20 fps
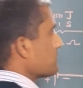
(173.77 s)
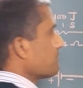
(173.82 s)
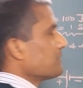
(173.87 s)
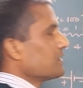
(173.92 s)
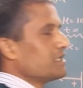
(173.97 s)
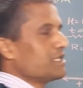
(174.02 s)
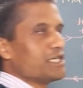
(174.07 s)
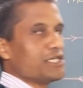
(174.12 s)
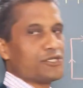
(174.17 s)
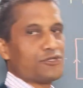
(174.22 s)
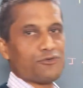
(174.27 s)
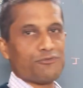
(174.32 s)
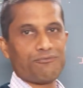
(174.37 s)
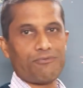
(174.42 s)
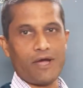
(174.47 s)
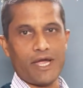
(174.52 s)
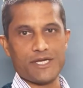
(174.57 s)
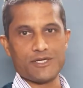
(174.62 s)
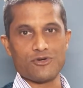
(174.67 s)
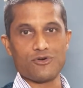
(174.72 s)
we need to
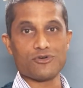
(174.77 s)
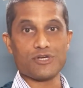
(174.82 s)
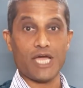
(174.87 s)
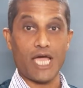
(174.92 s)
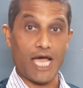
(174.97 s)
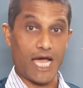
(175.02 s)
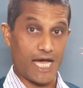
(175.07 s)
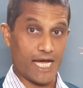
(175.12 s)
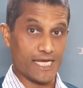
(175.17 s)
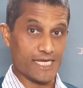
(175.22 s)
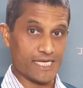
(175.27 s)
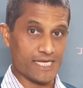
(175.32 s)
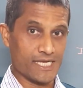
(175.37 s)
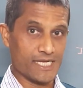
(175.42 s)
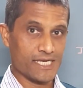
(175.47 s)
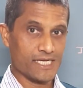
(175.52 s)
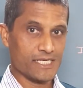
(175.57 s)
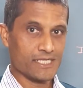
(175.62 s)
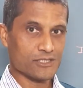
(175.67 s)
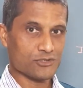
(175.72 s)
find out I.
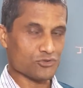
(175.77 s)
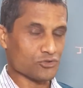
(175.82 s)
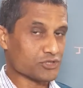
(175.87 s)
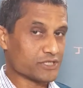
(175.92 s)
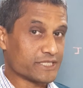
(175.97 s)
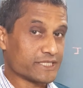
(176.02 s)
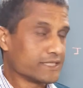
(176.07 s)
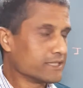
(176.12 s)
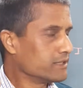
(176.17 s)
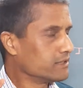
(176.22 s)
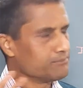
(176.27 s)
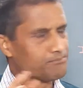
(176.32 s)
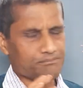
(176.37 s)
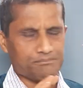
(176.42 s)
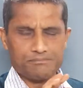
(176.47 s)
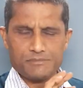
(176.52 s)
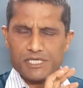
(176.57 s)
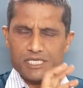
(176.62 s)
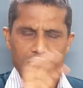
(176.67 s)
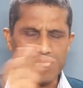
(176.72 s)
So
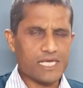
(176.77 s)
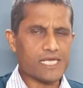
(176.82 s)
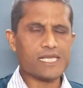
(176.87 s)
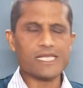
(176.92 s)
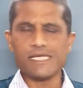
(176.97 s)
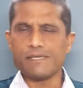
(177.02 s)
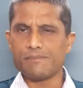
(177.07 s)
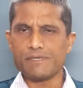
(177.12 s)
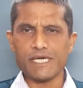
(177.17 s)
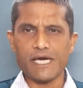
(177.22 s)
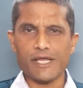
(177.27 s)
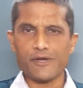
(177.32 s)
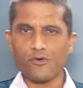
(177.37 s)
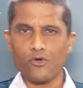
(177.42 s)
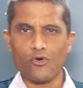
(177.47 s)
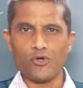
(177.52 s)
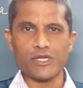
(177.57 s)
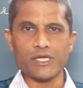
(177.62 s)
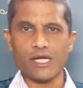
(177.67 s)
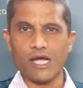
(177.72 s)
clearly we are
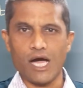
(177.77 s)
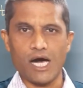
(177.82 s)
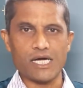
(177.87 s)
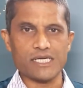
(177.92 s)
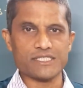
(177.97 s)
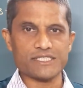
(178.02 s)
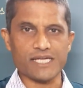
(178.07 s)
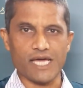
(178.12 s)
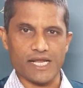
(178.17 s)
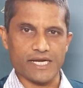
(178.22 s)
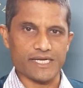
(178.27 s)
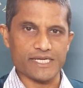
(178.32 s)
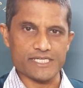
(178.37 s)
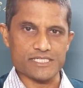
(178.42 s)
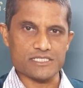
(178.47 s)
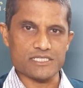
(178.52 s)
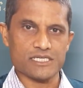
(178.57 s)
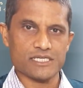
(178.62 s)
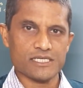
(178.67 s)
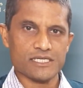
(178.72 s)
knowing our
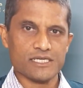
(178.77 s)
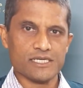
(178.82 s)
target.